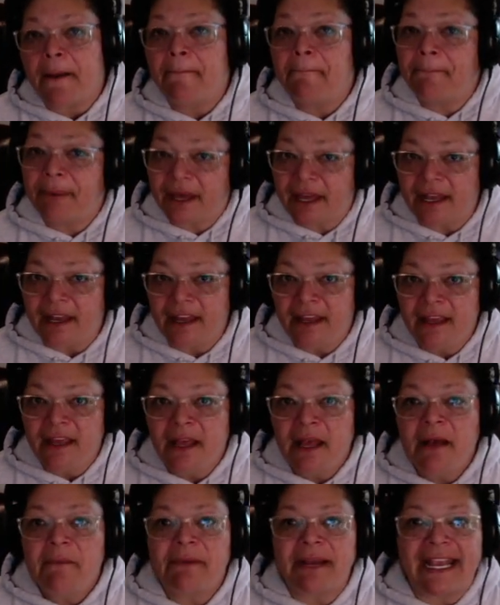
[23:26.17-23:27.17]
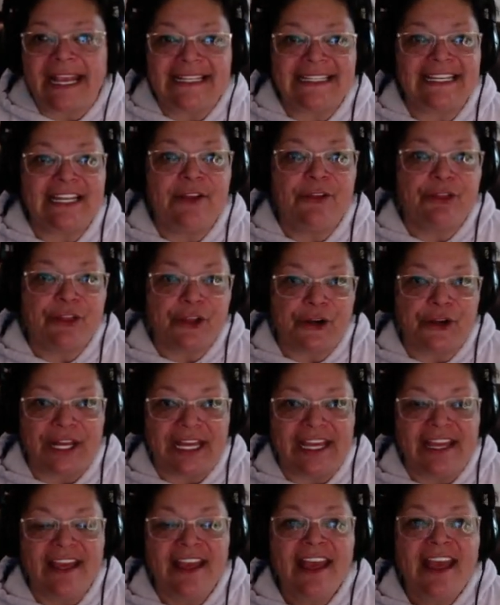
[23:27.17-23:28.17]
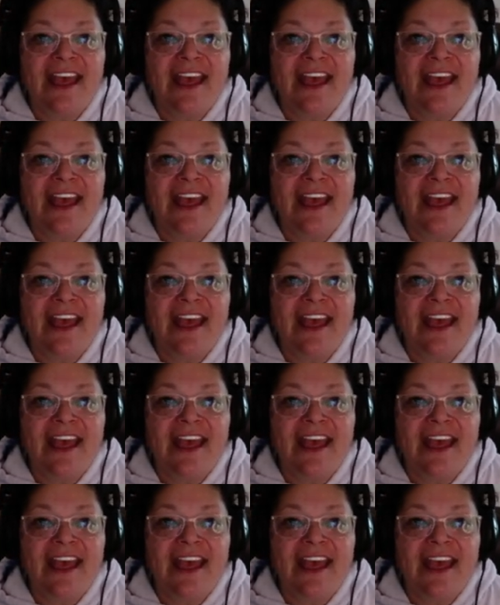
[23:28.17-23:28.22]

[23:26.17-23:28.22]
but by 1830,